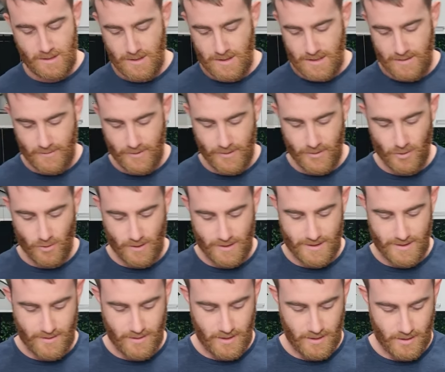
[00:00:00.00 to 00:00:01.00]
Give it a nice
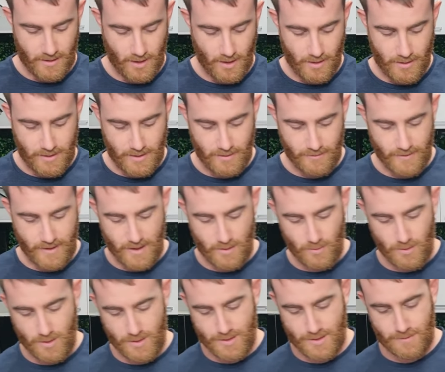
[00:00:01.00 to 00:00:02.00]
thick coating of egg
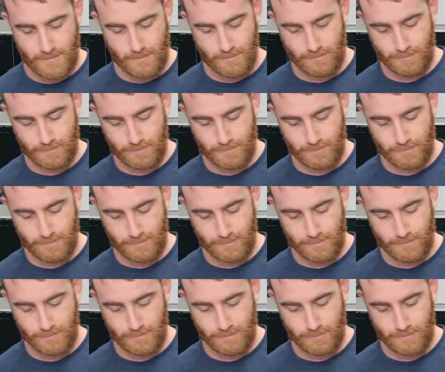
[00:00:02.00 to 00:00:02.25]
wash.